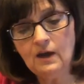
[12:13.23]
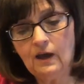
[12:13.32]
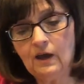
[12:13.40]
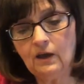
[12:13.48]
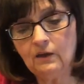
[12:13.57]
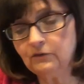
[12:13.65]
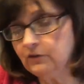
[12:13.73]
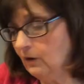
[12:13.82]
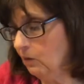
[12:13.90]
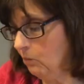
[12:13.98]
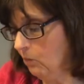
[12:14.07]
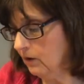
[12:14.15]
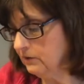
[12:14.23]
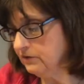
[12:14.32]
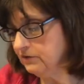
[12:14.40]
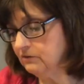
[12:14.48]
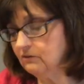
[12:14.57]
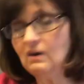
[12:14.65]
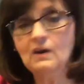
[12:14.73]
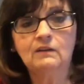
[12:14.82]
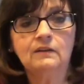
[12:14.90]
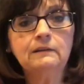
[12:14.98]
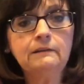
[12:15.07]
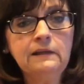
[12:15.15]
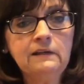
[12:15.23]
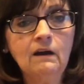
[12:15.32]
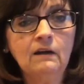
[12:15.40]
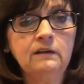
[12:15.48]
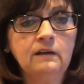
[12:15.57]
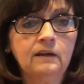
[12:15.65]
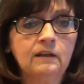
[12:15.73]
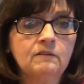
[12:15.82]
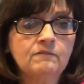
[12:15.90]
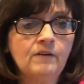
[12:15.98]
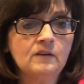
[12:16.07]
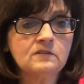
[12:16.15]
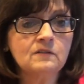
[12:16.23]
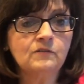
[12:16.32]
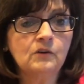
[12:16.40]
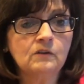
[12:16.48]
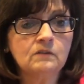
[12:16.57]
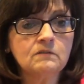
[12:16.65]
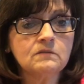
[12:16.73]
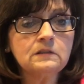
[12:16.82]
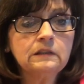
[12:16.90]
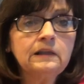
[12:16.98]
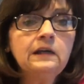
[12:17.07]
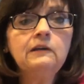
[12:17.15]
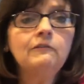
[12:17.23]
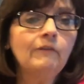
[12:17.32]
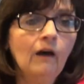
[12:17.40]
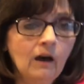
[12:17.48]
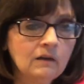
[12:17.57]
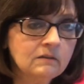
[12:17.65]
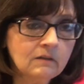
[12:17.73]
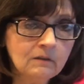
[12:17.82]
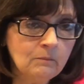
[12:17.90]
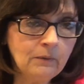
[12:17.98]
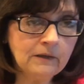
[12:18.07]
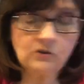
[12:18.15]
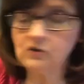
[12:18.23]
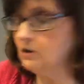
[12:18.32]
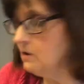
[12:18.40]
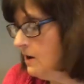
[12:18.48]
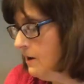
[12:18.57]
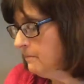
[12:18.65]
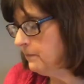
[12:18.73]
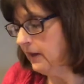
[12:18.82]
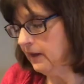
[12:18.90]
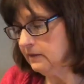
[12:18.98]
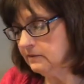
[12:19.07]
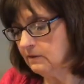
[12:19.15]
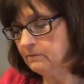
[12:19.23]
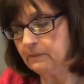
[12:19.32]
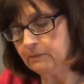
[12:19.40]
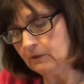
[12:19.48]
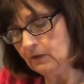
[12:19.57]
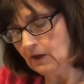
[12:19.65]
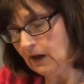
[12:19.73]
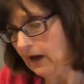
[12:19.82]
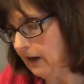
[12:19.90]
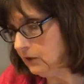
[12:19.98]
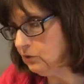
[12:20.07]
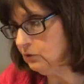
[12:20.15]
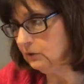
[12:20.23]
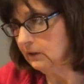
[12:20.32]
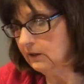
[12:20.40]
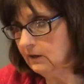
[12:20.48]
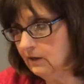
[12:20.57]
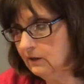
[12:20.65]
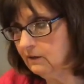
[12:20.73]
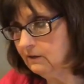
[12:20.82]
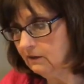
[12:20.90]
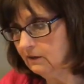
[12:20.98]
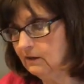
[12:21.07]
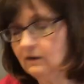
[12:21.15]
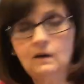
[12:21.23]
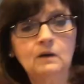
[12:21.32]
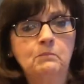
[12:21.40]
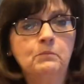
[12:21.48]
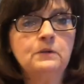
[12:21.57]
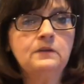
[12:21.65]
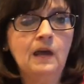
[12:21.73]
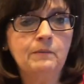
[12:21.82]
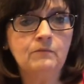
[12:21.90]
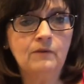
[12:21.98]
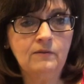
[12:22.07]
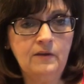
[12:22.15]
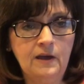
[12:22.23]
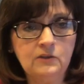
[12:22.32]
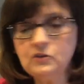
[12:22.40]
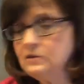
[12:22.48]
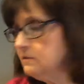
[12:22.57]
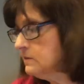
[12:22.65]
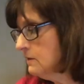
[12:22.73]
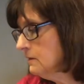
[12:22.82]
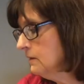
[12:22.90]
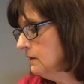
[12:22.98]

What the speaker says: and you don't want to like lean on it and get the fuzz of your sleeve onto the picture. And some people actually put tape around the edges.